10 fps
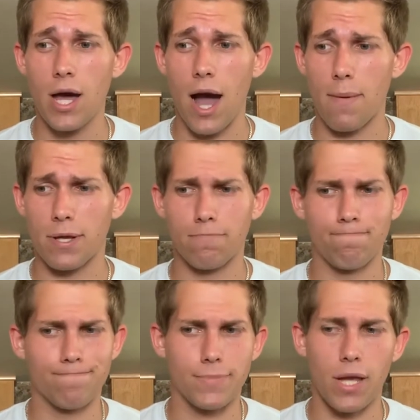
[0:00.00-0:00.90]
I
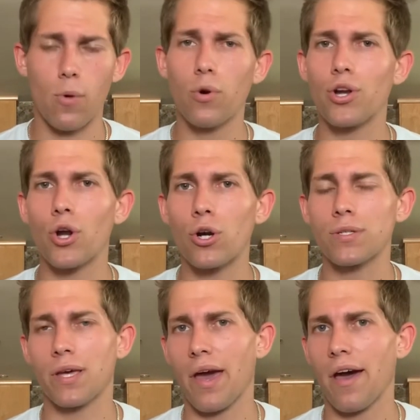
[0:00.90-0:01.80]
mean, it wouldn't hurt
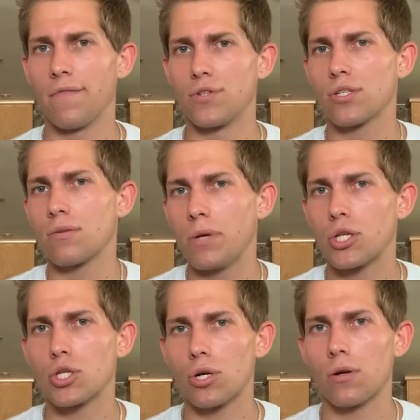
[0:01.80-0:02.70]
to have just to make
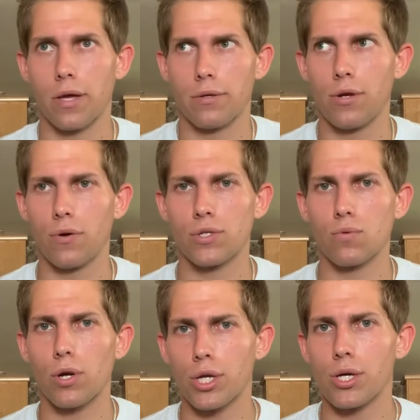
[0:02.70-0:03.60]
sure that it's
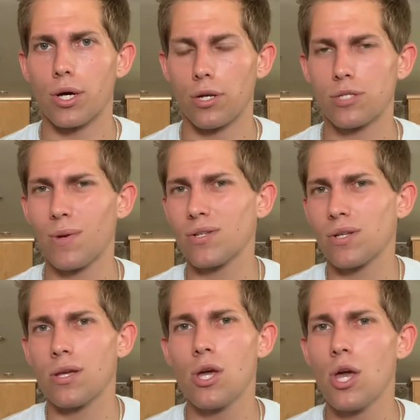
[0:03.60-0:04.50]
running good.
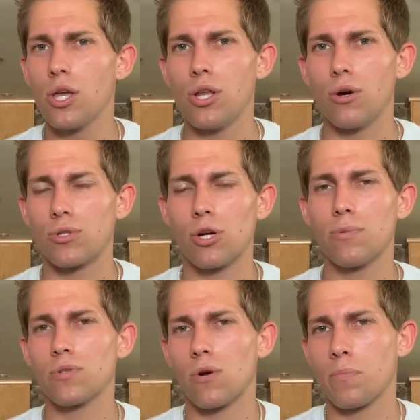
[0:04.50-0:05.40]
Especially,
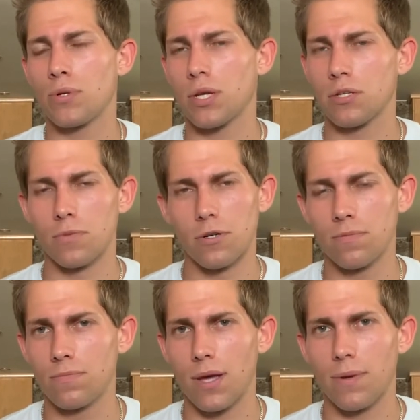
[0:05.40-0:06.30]
turbos are unpredictable.
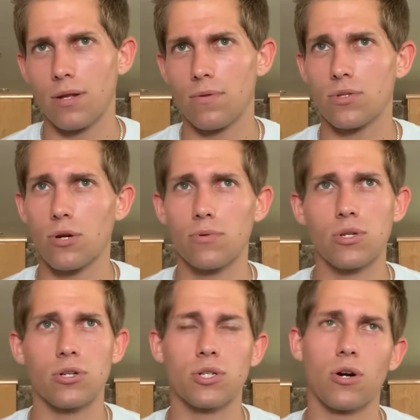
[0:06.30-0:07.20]
I mean,
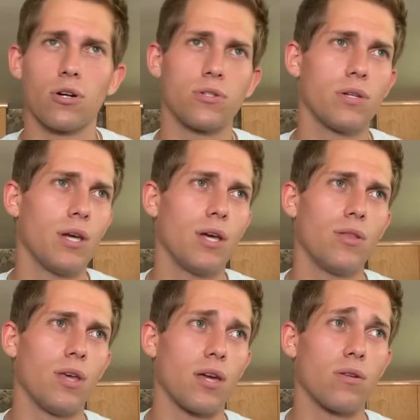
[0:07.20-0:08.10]
turbocharged cars,
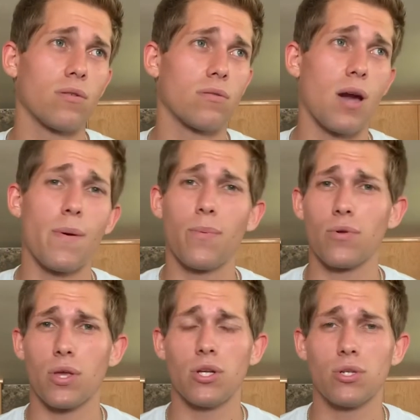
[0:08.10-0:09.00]
they can come up
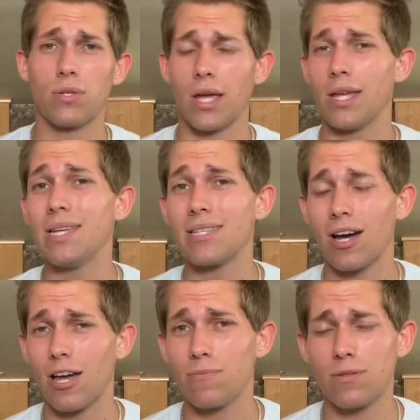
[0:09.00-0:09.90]
with issues at any
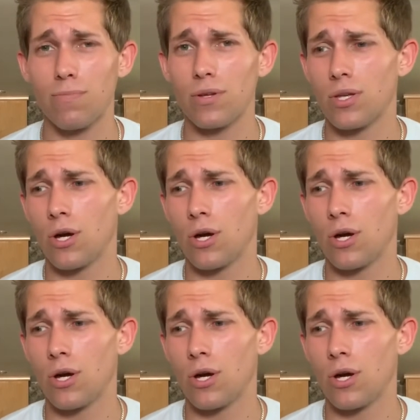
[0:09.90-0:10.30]
times, but